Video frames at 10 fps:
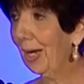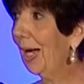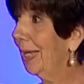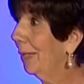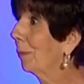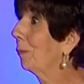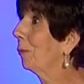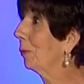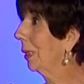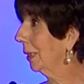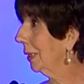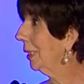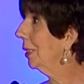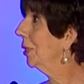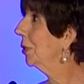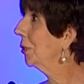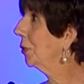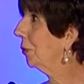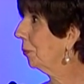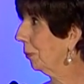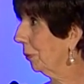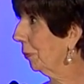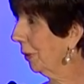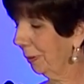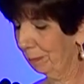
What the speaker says: I am really screwed.